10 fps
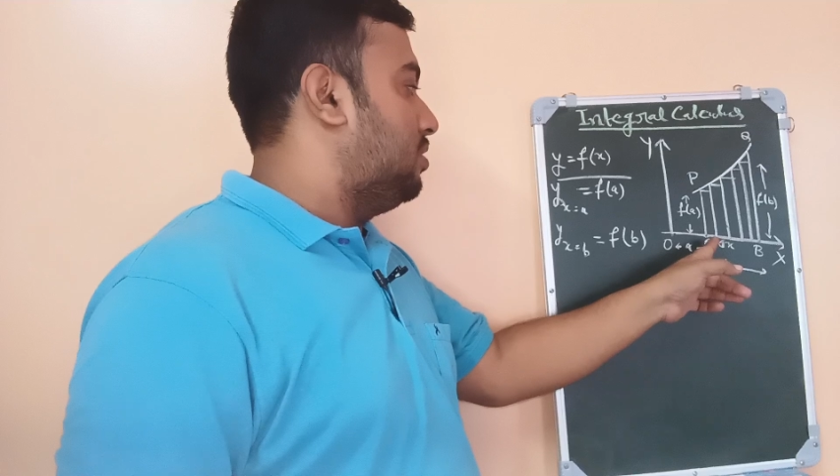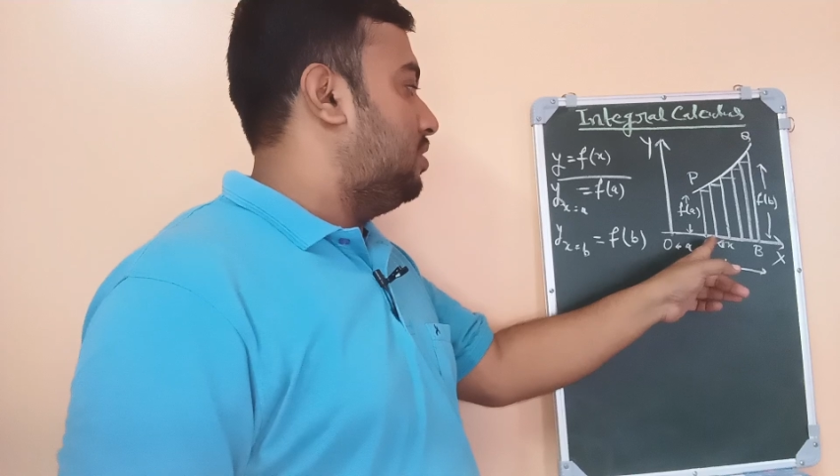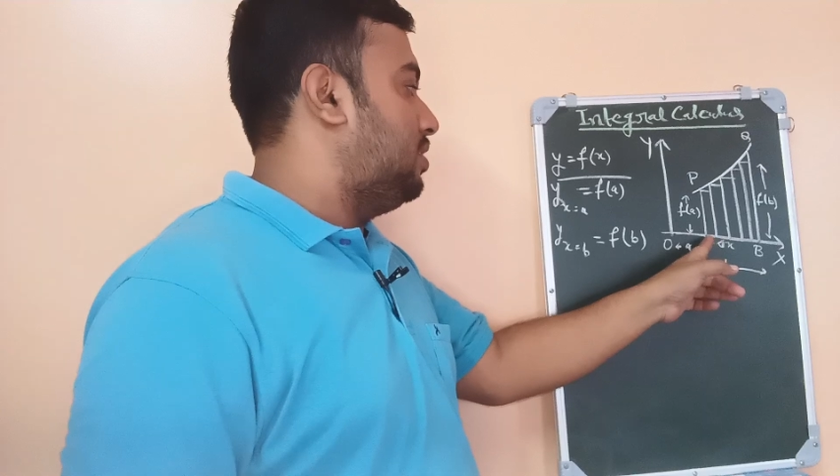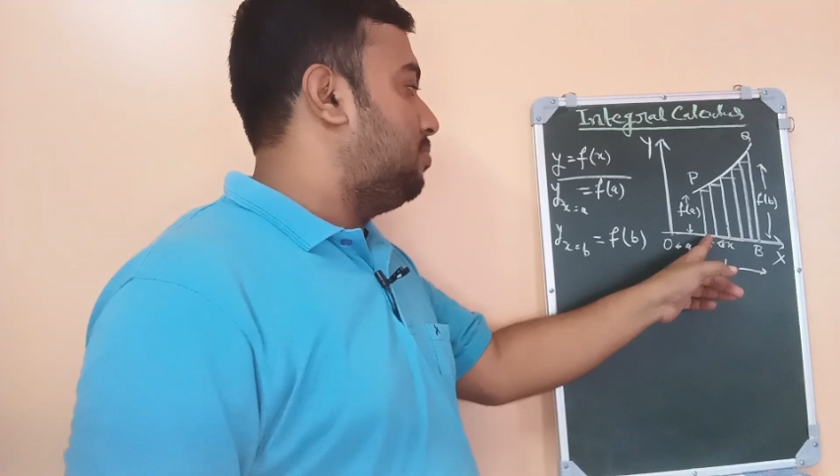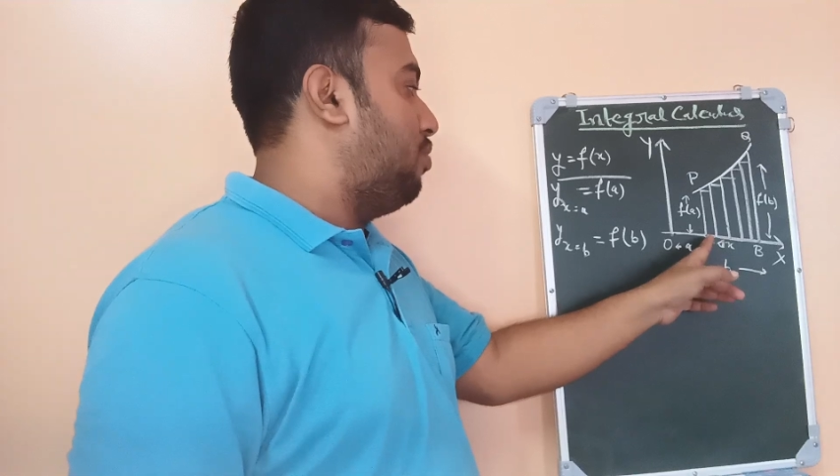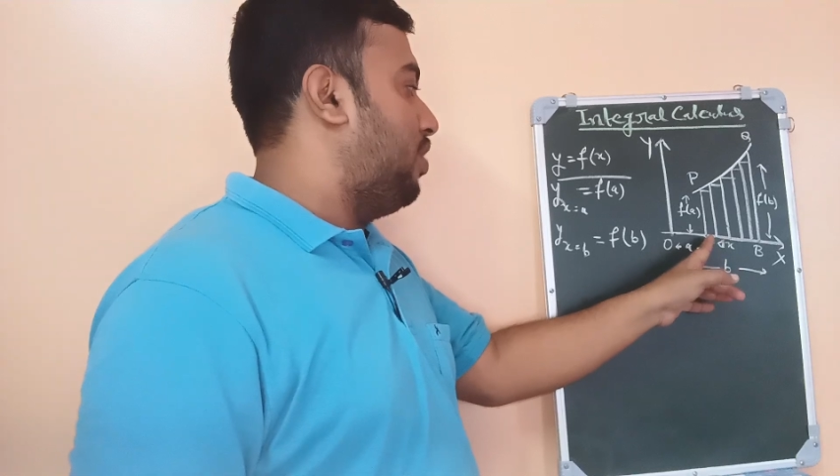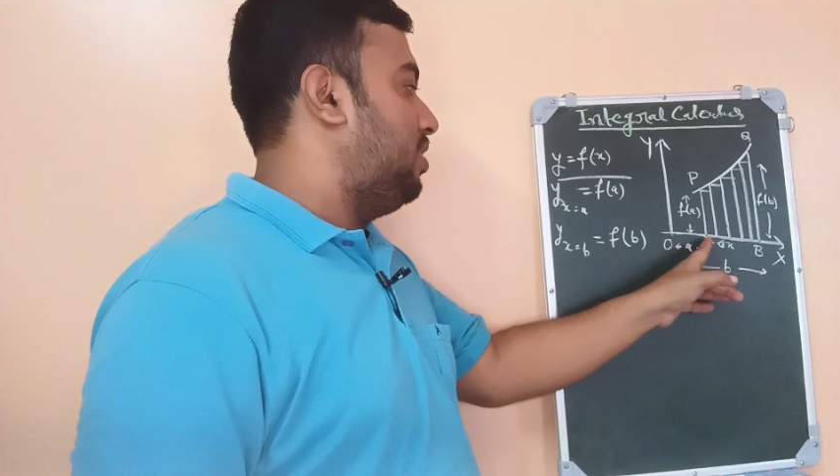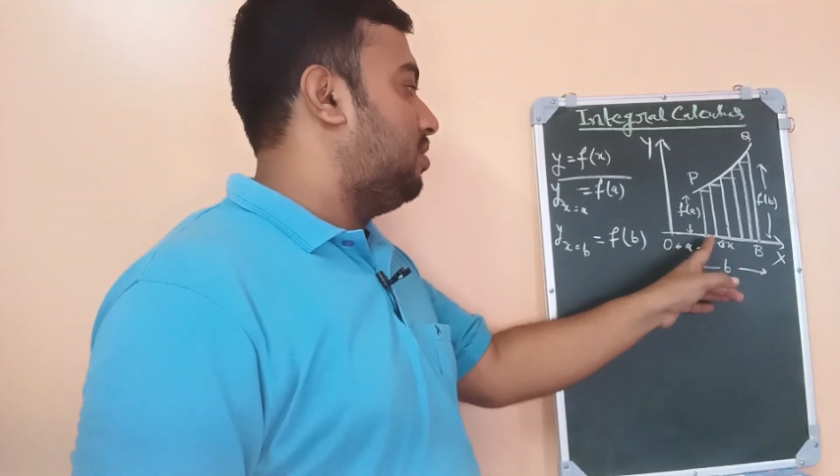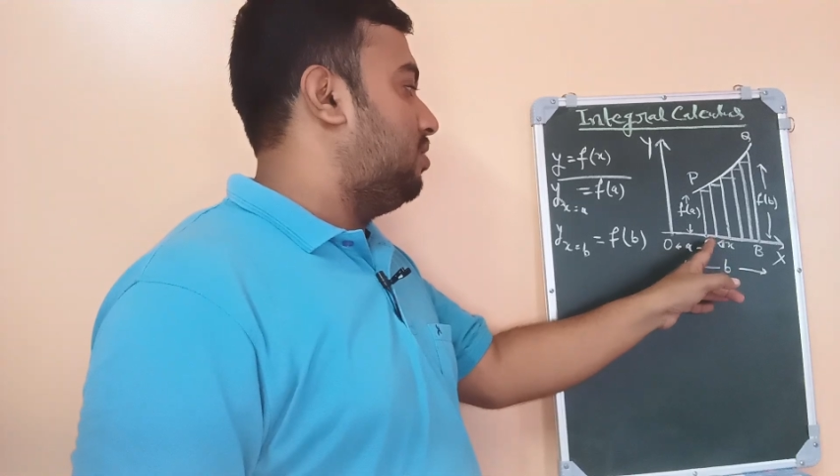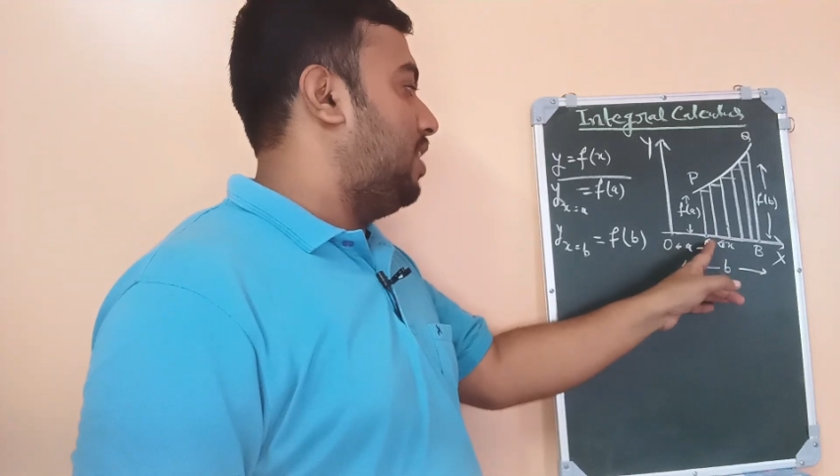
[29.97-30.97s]
this
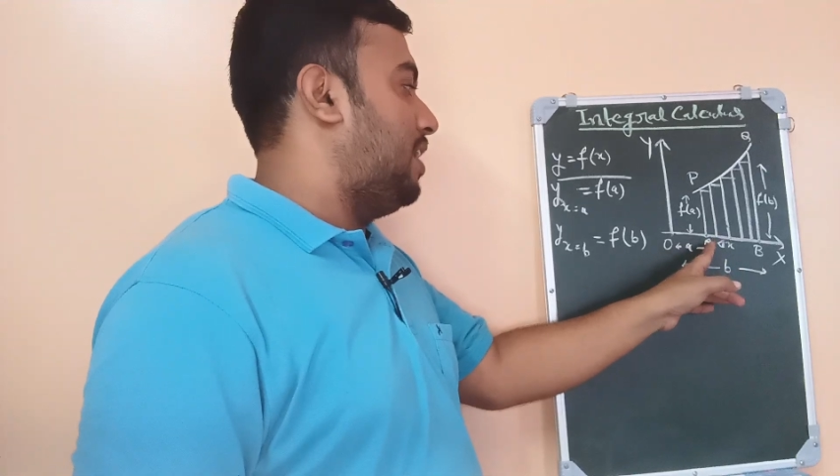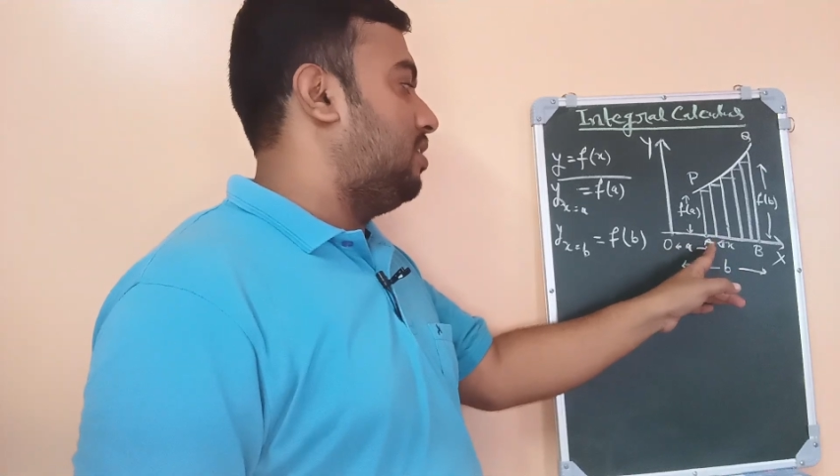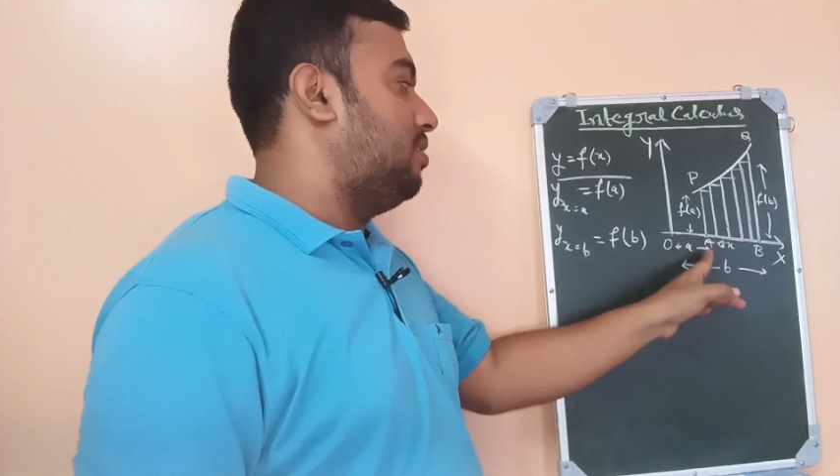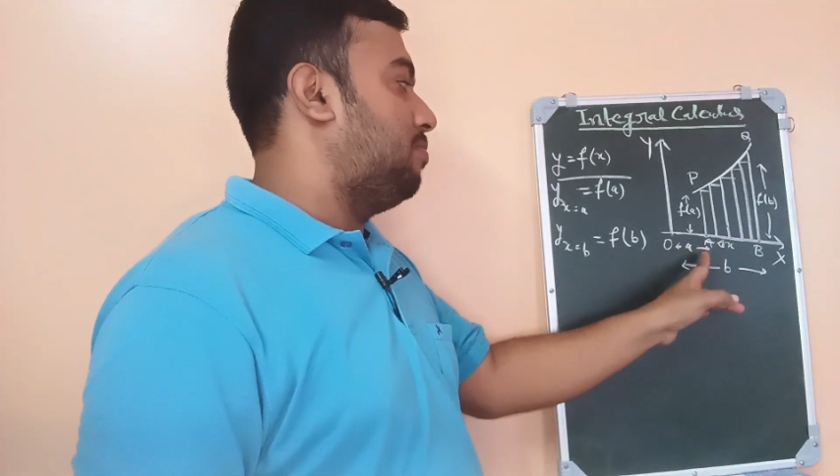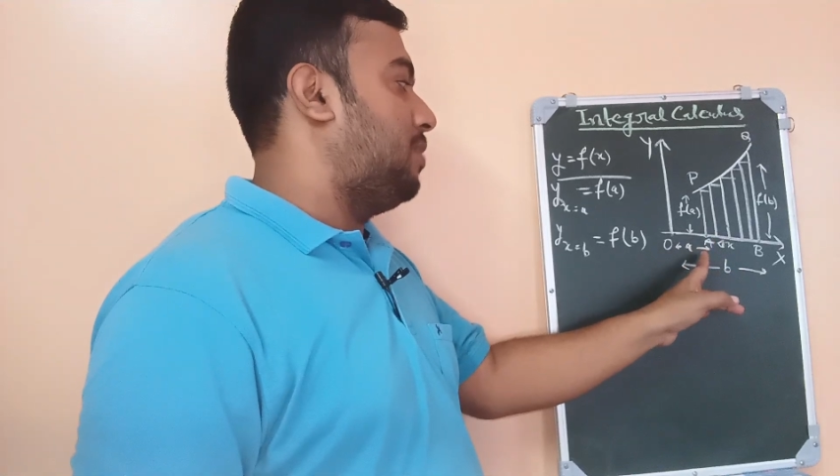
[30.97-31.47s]
point, at the